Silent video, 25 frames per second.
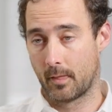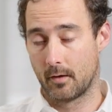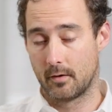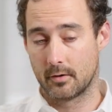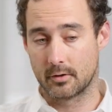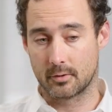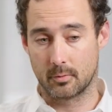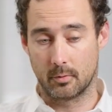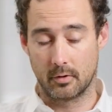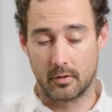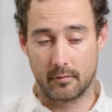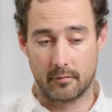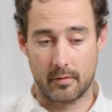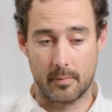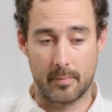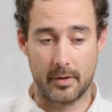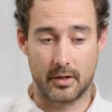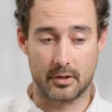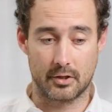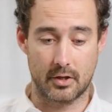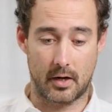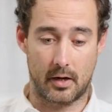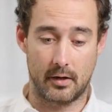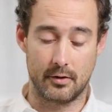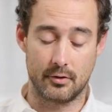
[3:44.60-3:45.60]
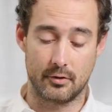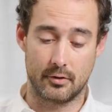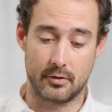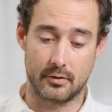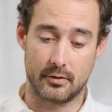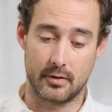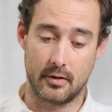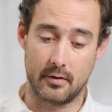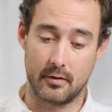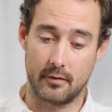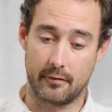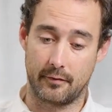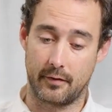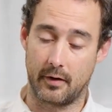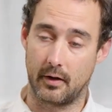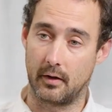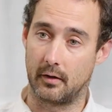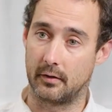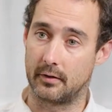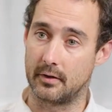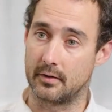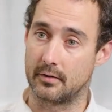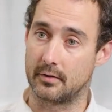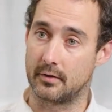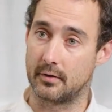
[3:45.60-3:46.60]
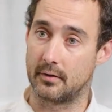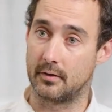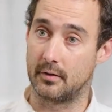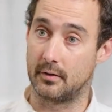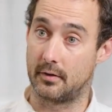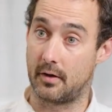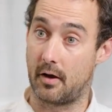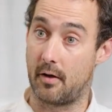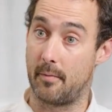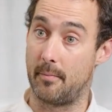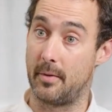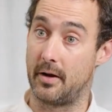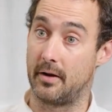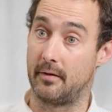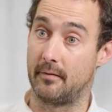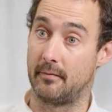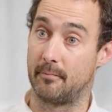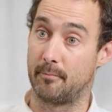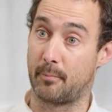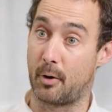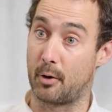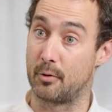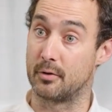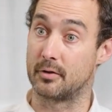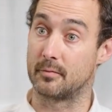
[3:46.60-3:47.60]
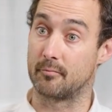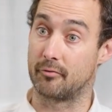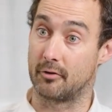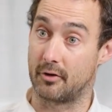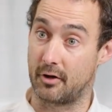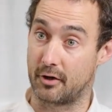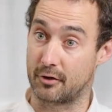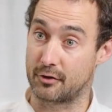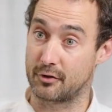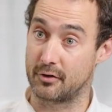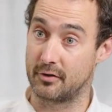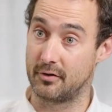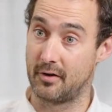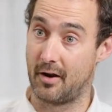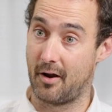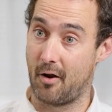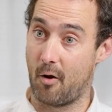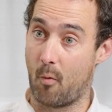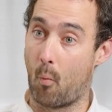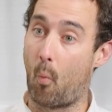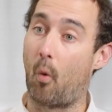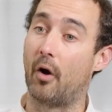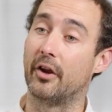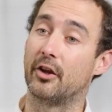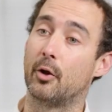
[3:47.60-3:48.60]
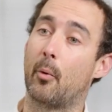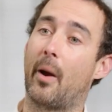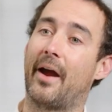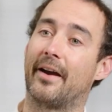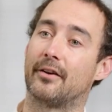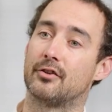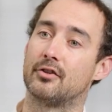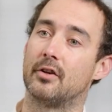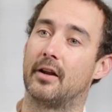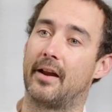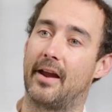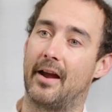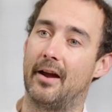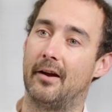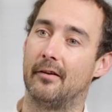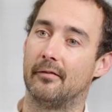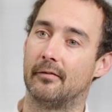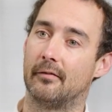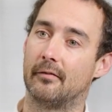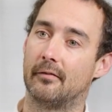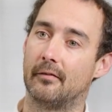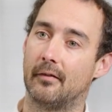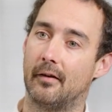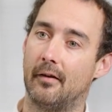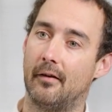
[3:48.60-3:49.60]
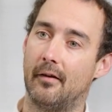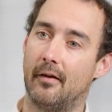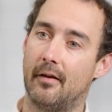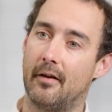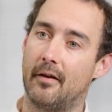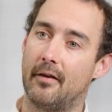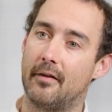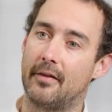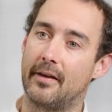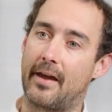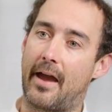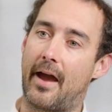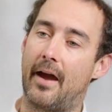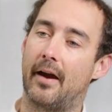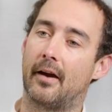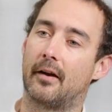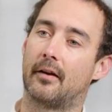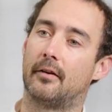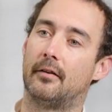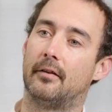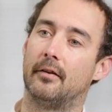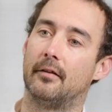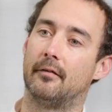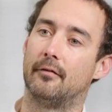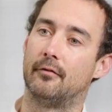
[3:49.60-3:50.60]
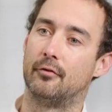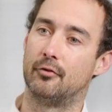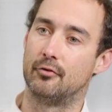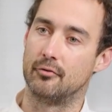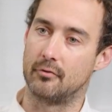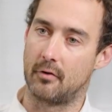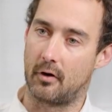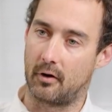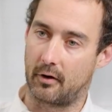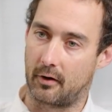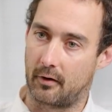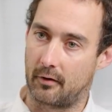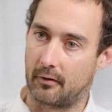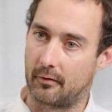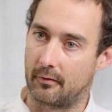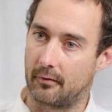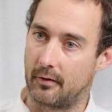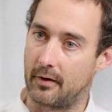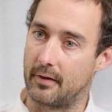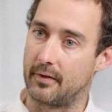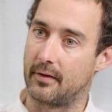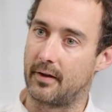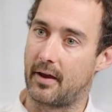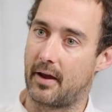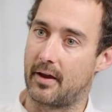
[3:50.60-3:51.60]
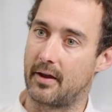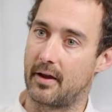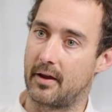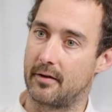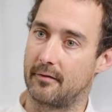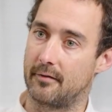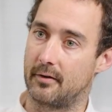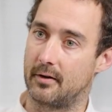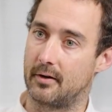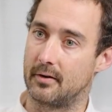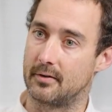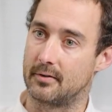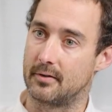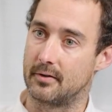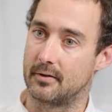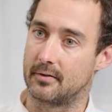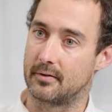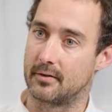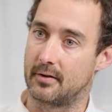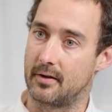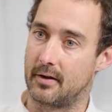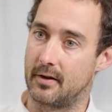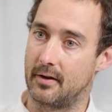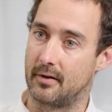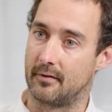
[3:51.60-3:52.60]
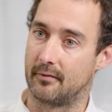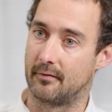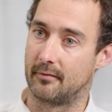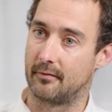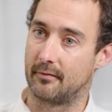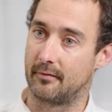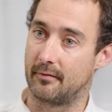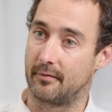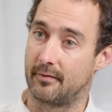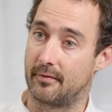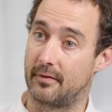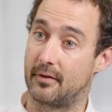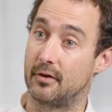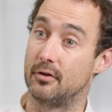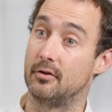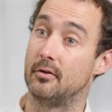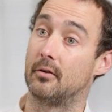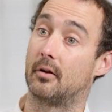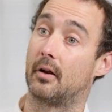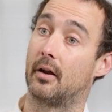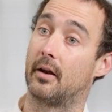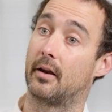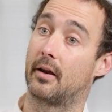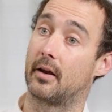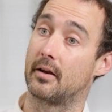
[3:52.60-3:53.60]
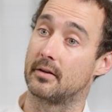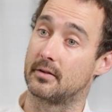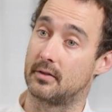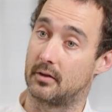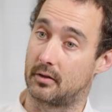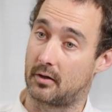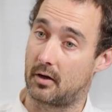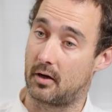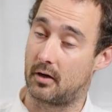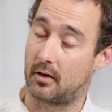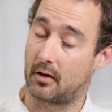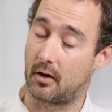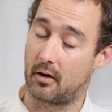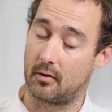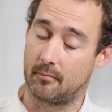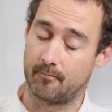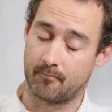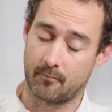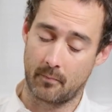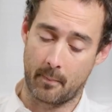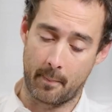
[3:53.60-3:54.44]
So one of the big challenges in the field is to determine post-production what you actually have. The active drug in the AAVs is the nucleic acid cargo.